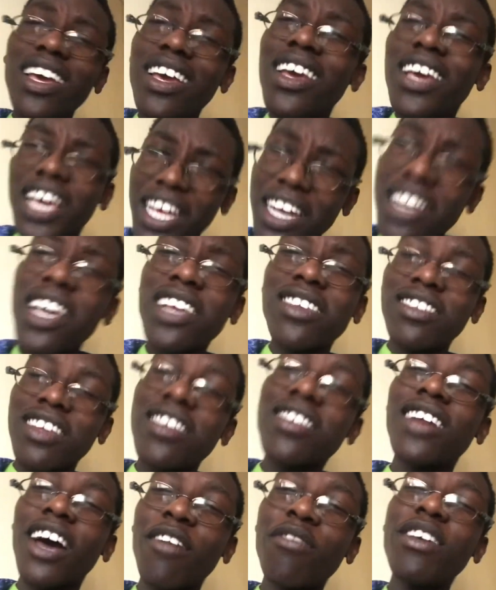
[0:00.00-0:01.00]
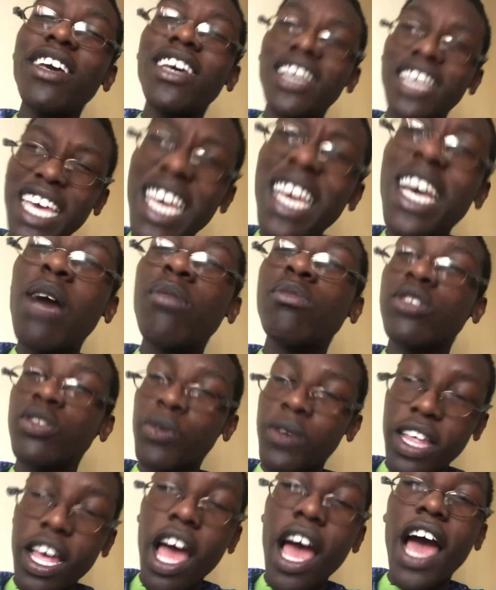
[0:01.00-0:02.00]
does the stuff, he comes with
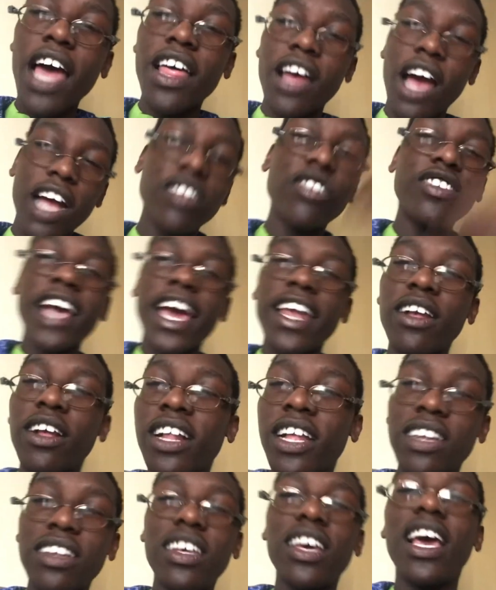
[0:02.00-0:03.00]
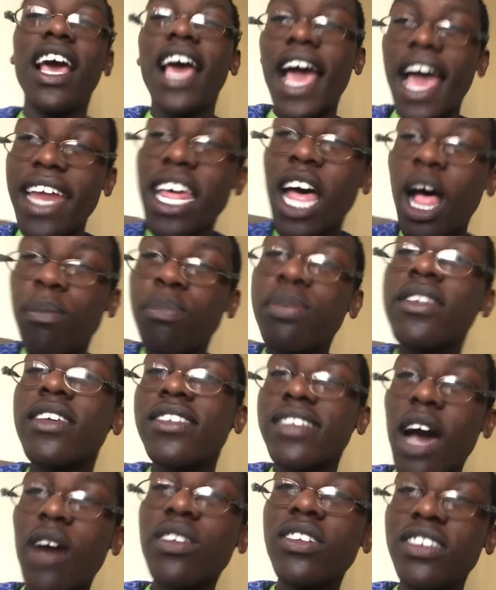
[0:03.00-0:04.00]
our channel and helps us
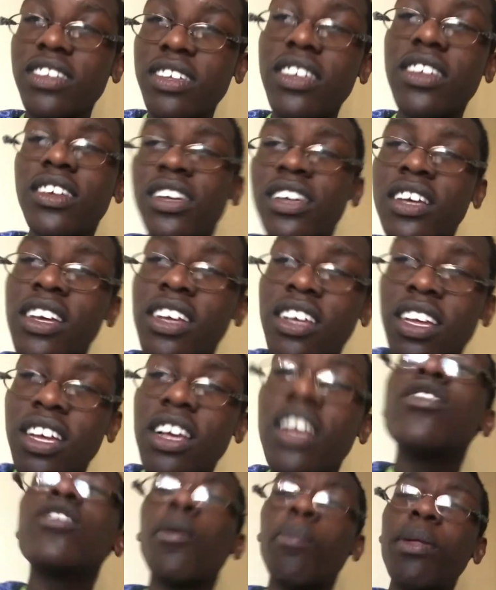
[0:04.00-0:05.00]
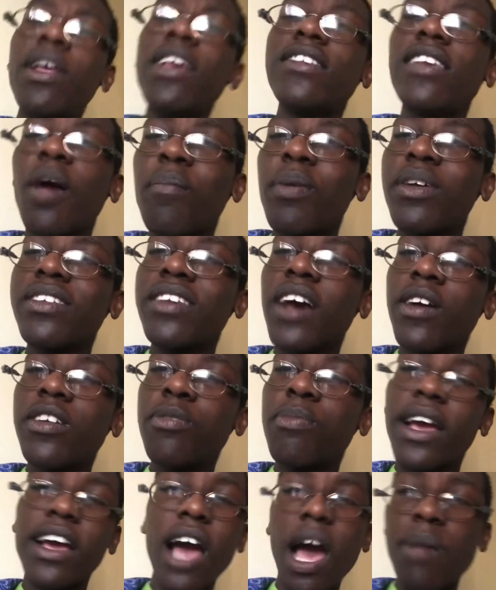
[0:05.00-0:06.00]
out. So please help us out by
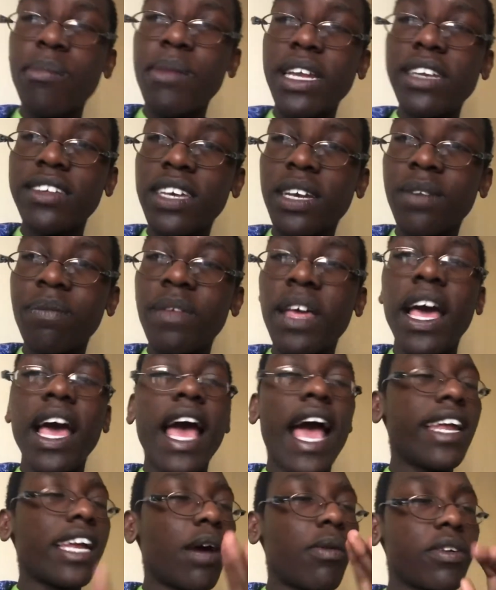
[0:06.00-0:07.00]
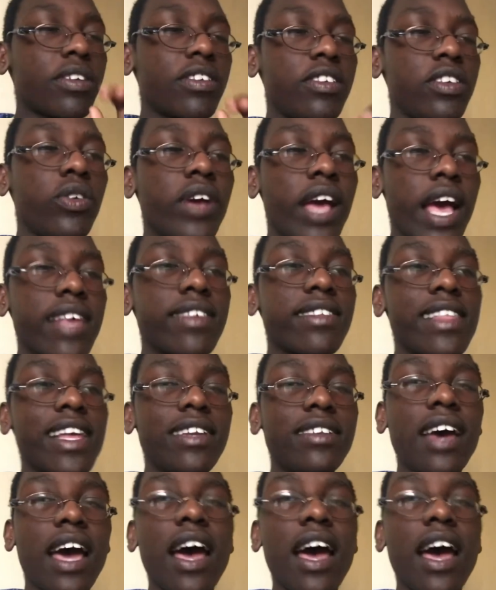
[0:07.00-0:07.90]
commenting, and I will see you guys later.